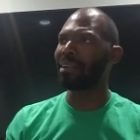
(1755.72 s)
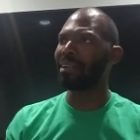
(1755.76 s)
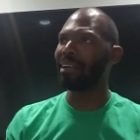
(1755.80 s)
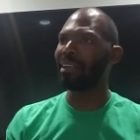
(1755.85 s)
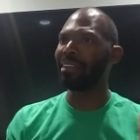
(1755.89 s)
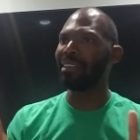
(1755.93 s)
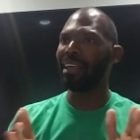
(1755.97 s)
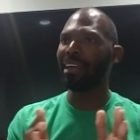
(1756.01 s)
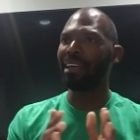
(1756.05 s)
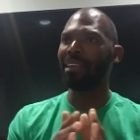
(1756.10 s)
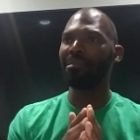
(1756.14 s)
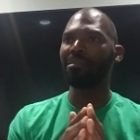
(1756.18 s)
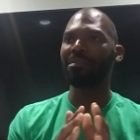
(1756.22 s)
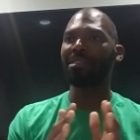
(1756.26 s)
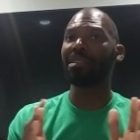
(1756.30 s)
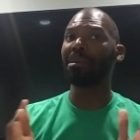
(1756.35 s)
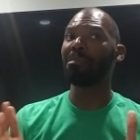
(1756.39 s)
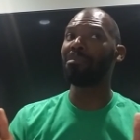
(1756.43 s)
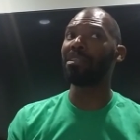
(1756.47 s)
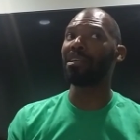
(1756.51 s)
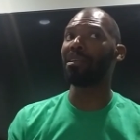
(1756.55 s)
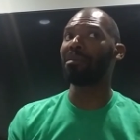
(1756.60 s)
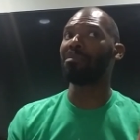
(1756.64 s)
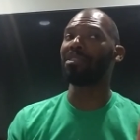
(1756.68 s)
And that
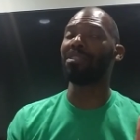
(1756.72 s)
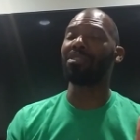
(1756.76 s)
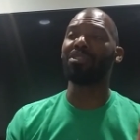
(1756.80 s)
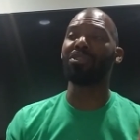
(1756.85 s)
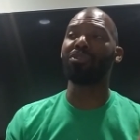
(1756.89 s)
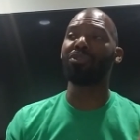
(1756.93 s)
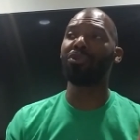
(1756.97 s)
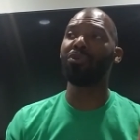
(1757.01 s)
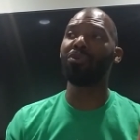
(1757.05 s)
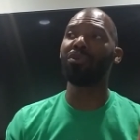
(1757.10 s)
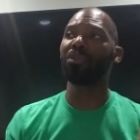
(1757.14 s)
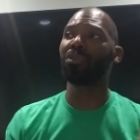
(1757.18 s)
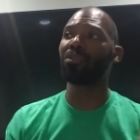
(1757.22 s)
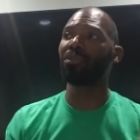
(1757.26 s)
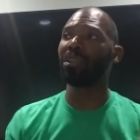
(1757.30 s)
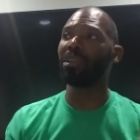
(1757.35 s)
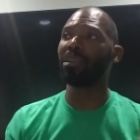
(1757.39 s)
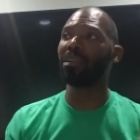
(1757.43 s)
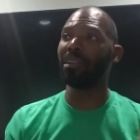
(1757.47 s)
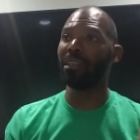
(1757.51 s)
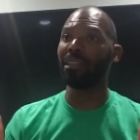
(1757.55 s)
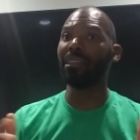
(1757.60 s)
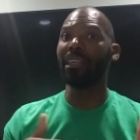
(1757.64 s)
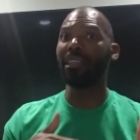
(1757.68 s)
sometimes is a 2 to 3
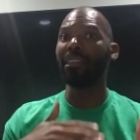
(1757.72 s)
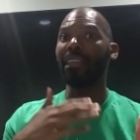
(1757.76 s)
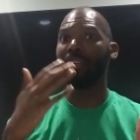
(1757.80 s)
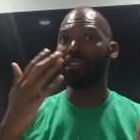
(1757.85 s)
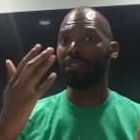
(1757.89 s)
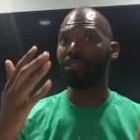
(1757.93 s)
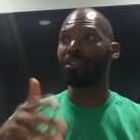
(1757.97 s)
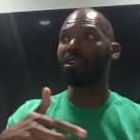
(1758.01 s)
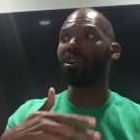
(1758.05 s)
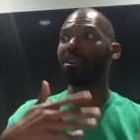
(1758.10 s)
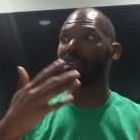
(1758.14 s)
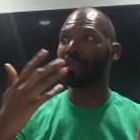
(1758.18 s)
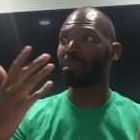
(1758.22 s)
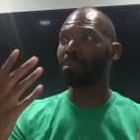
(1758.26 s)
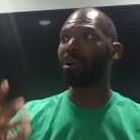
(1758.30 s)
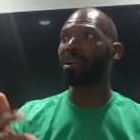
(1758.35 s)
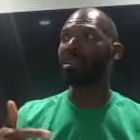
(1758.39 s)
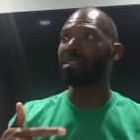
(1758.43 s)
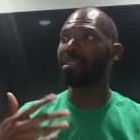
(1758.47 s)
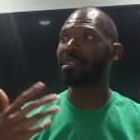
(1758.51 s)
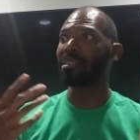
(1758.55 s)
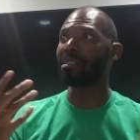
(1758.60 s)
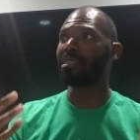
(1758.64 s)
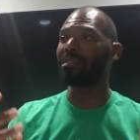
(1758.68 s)
year, and then they start the
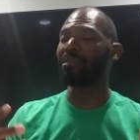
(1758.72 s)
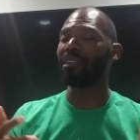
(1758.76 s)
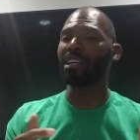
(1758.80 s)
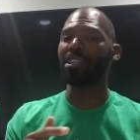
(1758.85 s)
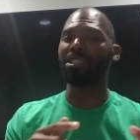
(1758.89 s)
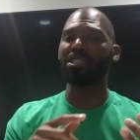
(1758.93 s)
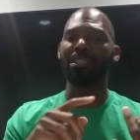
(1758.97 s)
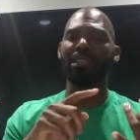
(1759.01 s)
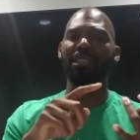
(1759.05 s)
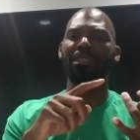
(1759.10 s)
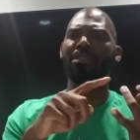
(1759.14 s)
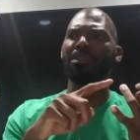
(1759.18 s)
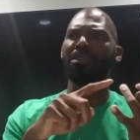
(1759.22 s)
process of actually,